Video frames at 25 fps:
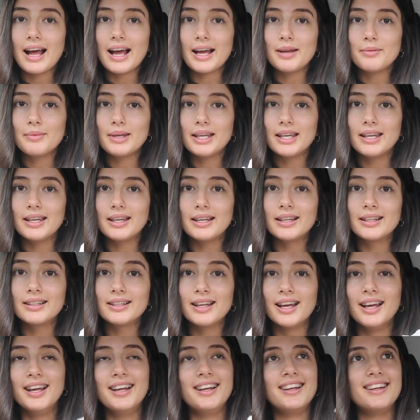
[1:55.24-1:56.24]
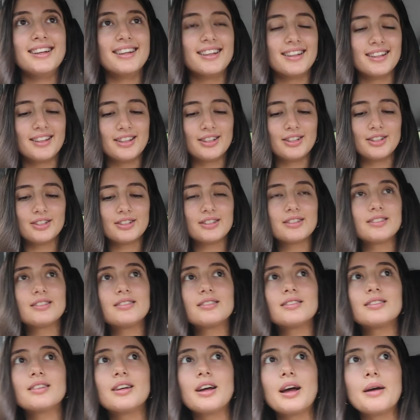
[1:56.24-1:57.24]
I mean, it
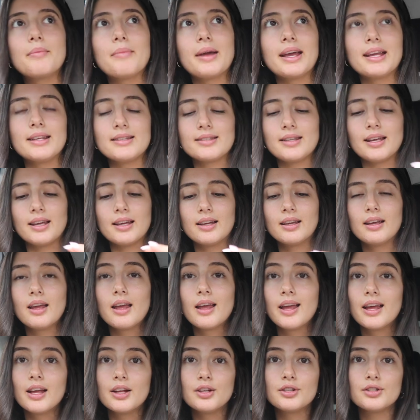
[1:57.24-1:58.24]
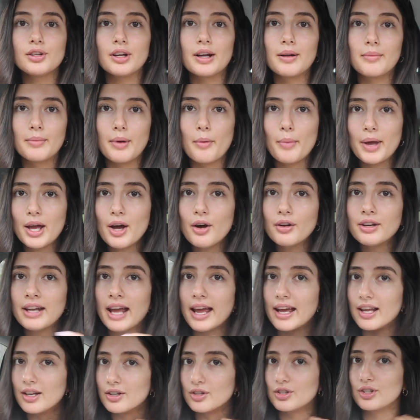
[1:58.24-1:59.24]
looks amazing. Sorry, I'm a bit on
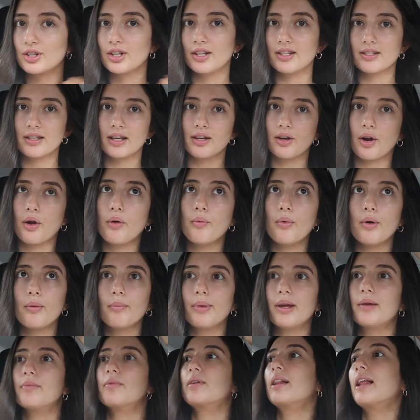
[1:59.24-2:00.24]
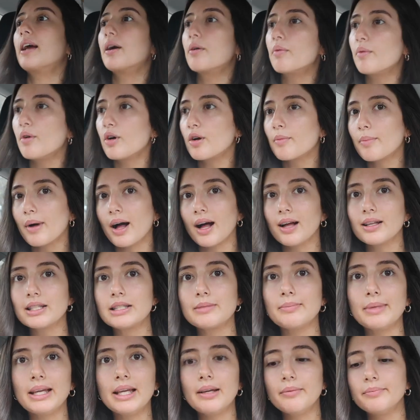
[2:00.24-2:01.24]
edge because I don't want people to like walk
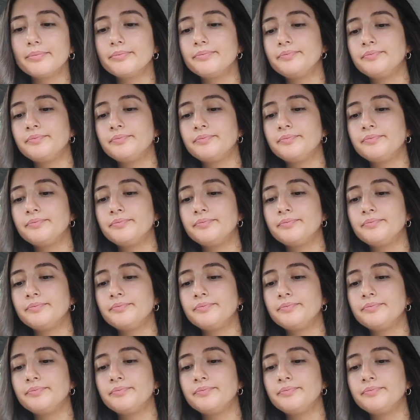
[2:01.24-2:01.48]
past me.